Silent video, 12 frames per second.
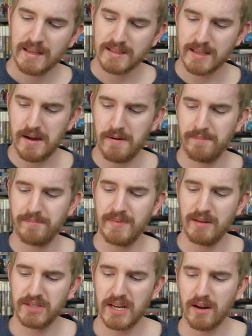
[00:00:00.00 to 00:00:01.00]
So
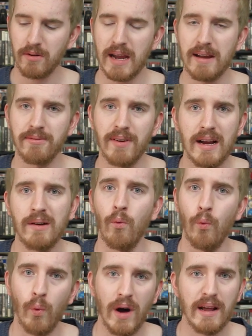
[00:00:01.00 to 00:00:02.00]
I was like, okay, fine,
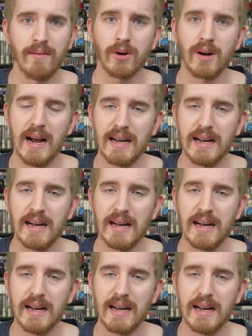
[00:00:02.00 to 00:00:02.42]
whatever.